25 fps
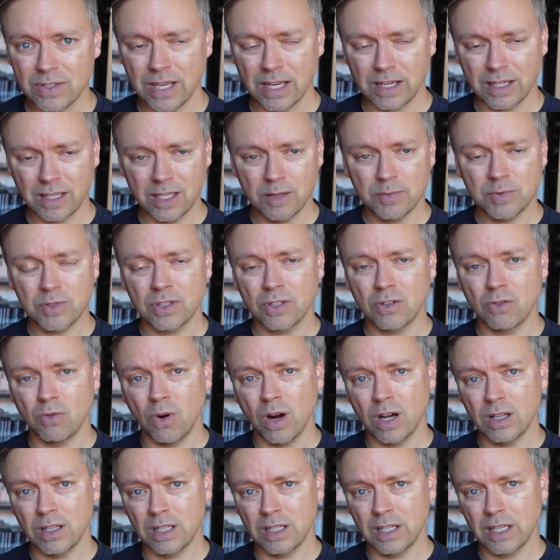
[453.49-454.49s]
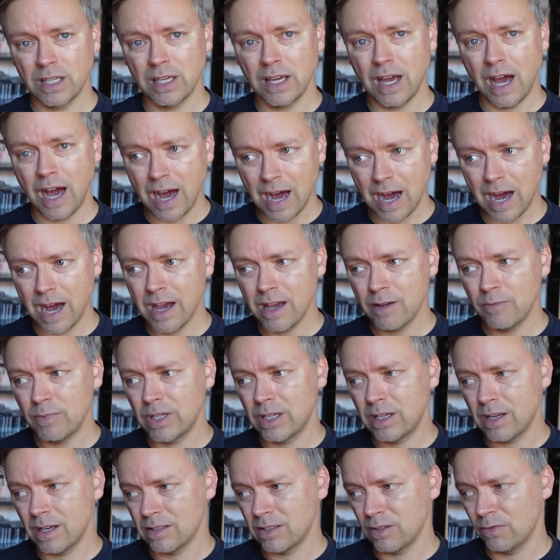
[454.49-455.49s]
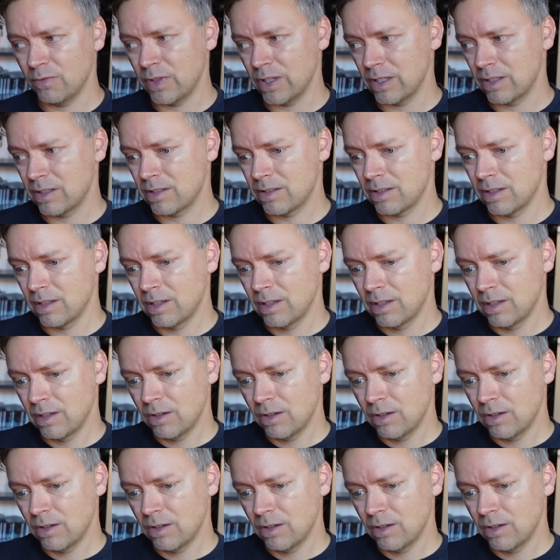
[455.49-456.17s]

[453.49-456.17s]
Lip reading: that keeps the quality high because if it's